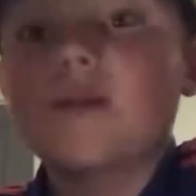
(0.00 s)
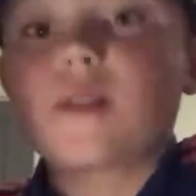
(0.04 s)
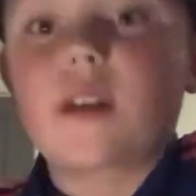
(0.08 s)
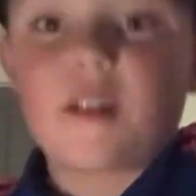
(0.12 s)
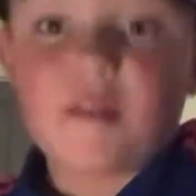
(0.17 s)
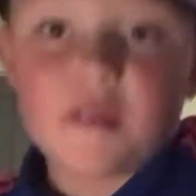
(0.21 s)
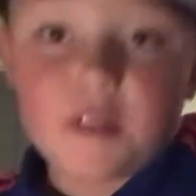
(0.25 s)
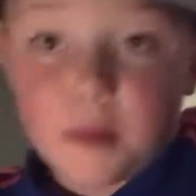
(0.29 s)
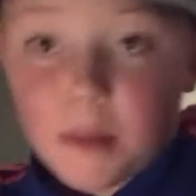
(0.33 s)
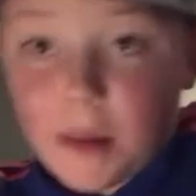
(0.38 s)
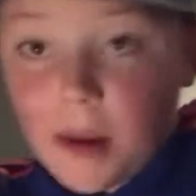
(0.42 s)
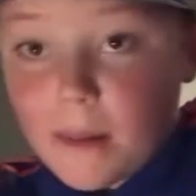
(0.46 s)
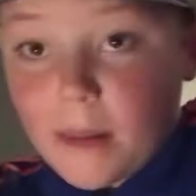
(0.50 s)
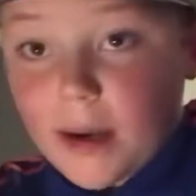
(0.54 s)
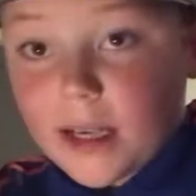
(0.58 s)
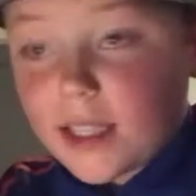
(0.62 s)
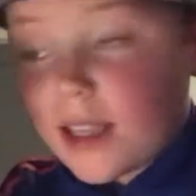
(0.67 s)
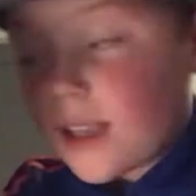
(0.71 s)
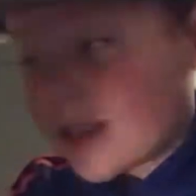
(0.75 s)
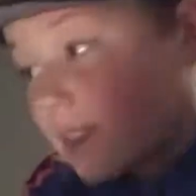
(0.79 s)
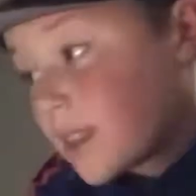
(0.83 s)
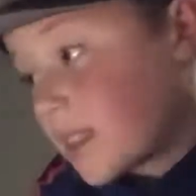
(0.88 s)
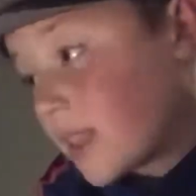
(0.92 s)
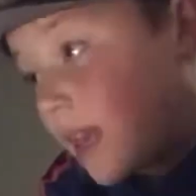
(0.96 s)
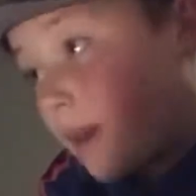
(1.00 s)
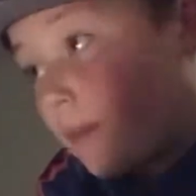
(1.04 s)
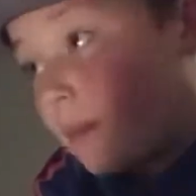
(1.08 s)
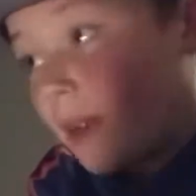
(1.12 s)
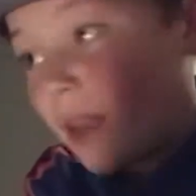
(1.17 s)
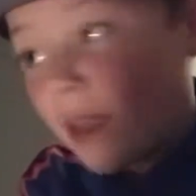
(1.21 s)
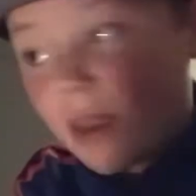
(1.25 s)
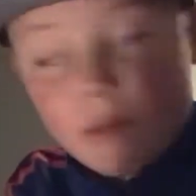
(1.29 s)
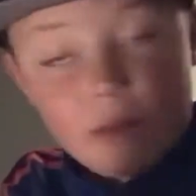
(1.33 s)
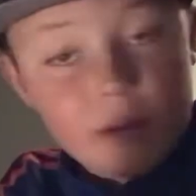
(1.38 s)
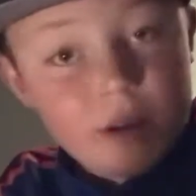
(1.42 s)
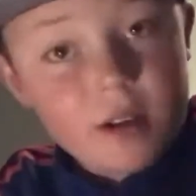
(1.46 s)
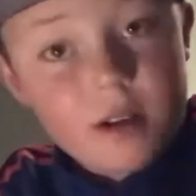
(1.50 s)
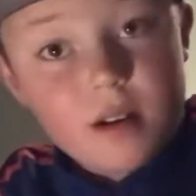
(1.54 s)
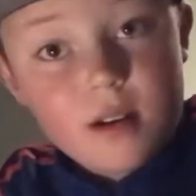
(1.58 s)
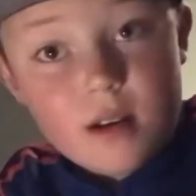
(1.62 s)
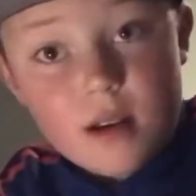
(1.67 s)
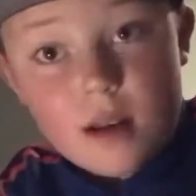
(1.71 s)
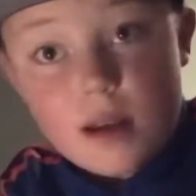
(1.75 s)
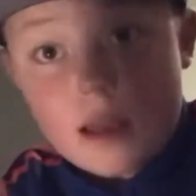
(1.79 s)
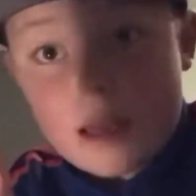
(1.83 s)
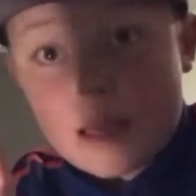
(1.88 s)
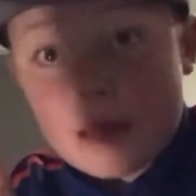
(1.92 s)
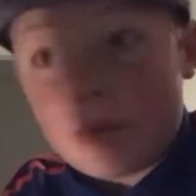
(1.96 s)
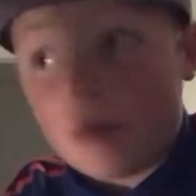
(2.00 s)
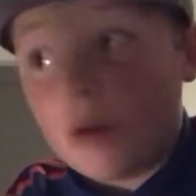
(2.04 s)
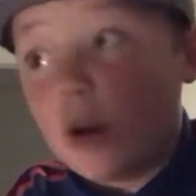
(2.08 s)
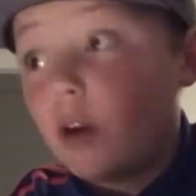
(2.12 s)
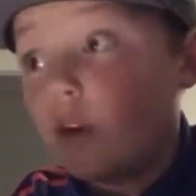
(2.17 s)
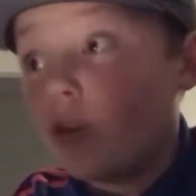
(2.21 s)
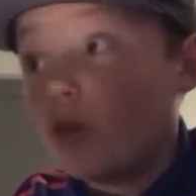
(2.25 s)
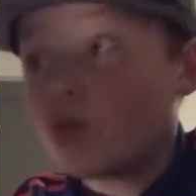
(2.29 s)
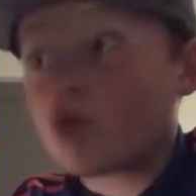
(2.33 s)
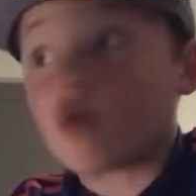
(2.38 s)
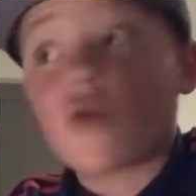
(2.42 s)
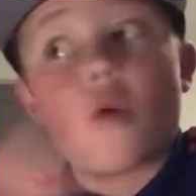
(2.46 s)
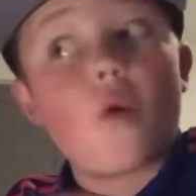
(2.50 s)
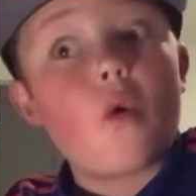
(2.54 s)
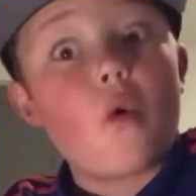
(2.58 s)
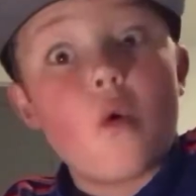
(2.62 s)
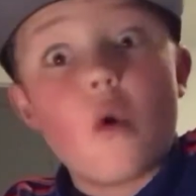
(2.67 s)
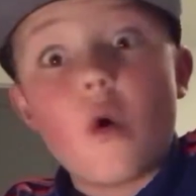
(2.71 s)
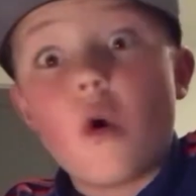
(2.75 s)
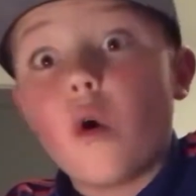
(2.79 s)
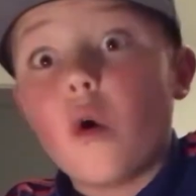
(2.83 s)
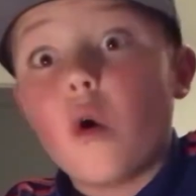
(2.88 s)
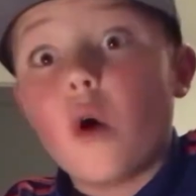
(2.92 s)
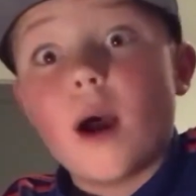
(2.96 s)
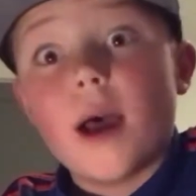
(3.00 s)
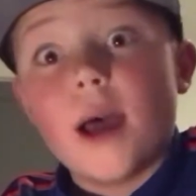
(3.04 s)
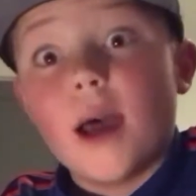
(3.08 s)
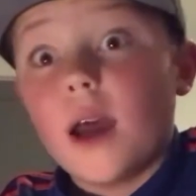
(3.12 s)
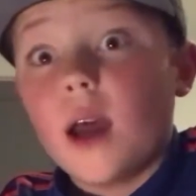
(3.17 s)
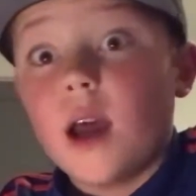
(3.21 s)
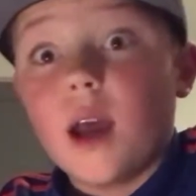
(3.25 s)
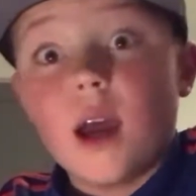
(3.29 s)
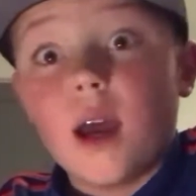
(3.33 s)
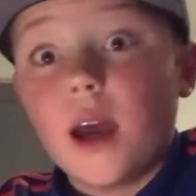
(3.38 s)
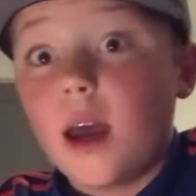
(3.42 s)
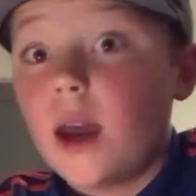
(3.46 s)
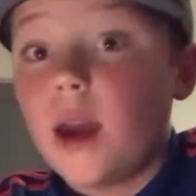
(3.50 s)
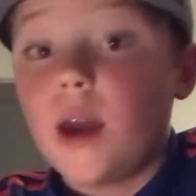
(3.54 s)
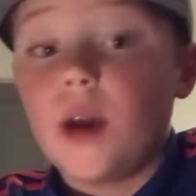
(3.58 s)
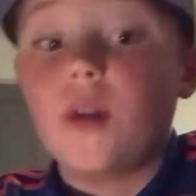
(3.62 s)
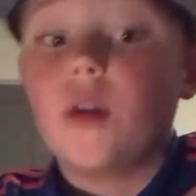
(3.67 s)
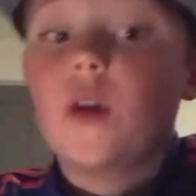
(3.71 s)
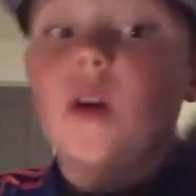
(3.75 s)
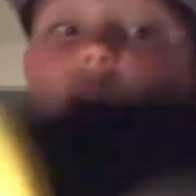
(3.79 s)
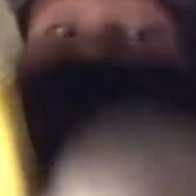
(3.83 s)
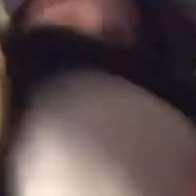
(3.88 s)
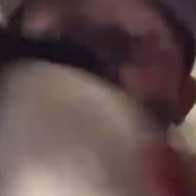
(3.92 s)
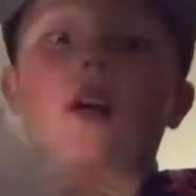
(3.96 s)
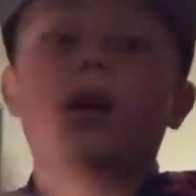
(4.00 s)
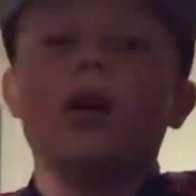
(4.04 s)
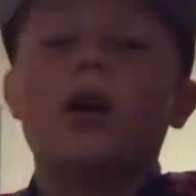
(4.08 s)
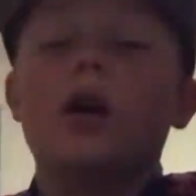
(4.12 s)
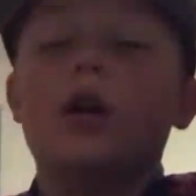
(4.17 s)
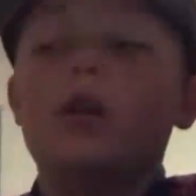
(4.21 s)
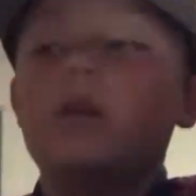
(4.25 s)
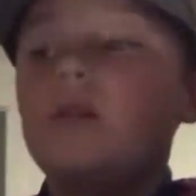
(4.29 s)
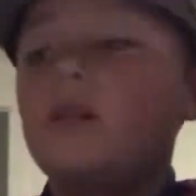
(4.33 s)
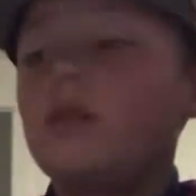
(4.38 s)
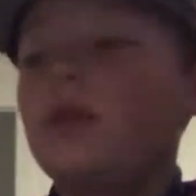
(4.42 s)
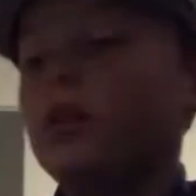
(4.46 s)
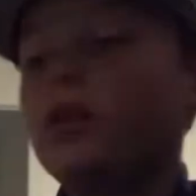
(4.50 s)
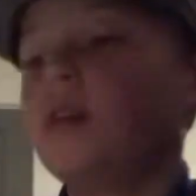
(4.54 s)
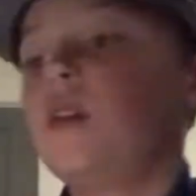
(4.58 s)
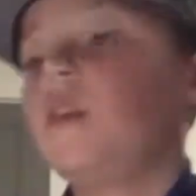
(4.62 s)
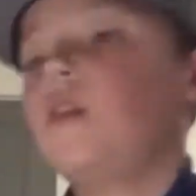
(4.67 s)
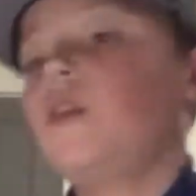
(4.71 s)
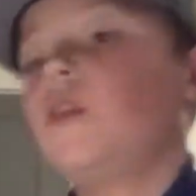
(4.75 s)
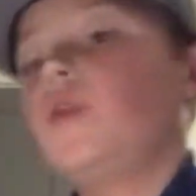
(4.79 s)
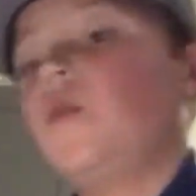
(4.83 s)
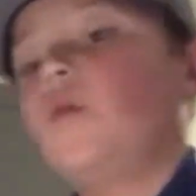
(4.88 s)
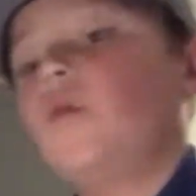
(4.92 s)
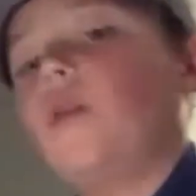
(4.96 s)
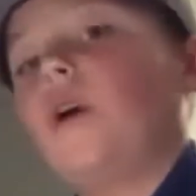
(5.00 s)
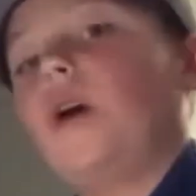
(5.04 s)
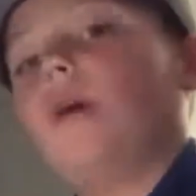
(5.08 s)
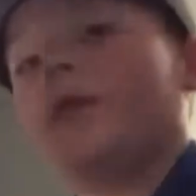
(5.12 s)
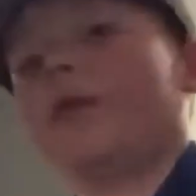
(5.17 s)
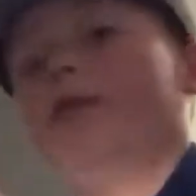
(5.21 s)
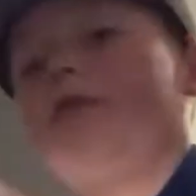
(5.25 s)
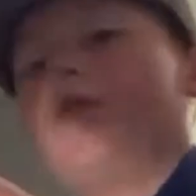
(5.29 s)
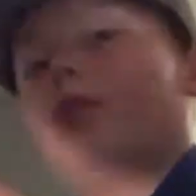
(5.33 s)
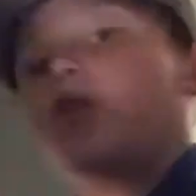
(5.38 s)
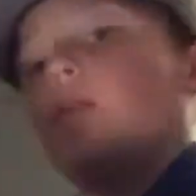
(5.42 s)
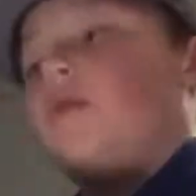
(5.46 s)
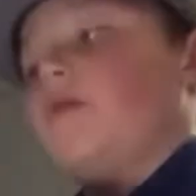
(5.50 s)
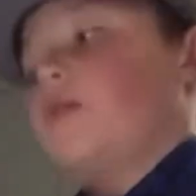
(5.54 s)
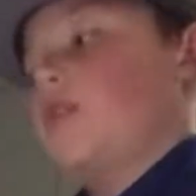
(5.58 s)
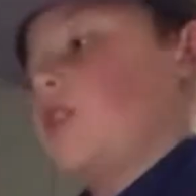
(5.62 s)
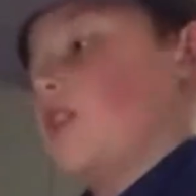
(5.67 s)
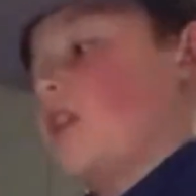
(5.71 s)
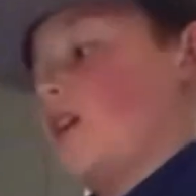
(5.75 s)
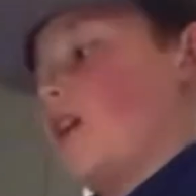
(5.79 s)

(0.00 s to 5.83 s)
given to me by that same neighbor, but it was way long ago. Way before when she gave